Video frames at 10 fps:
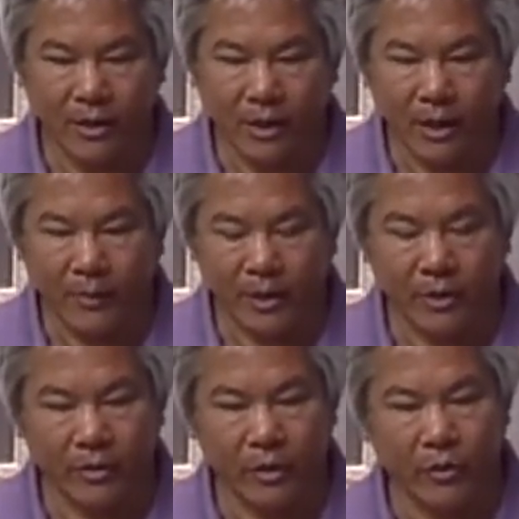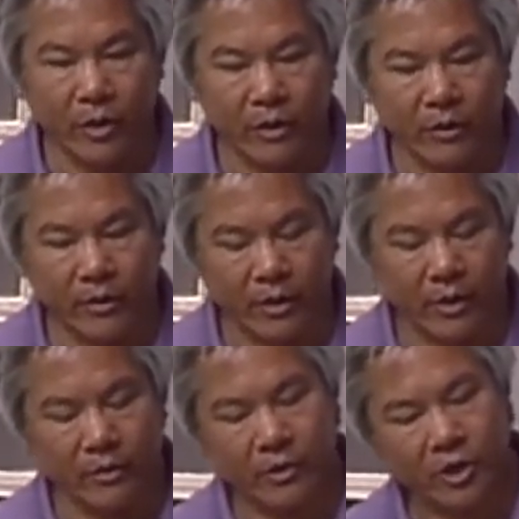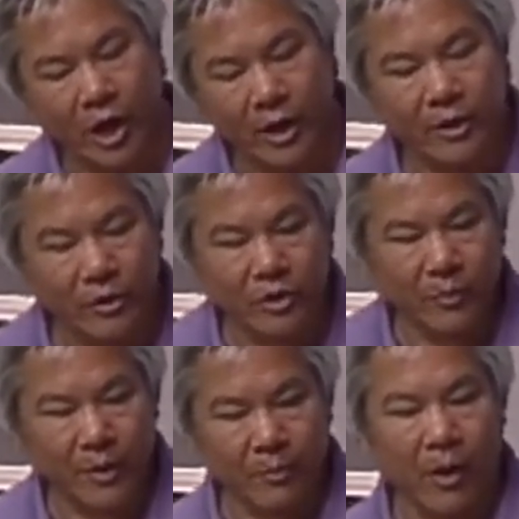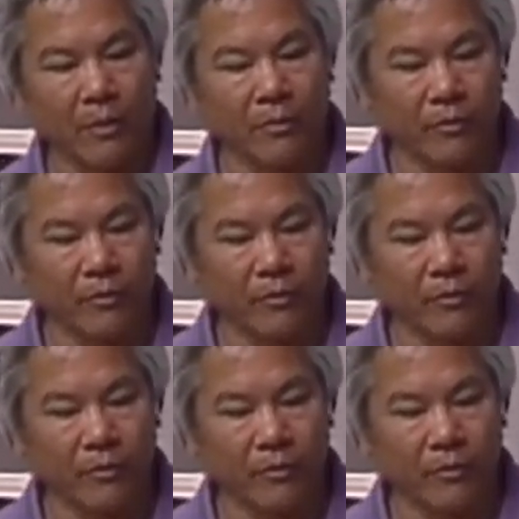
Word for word: I mean, you, you, you know, in China, there's a big problem,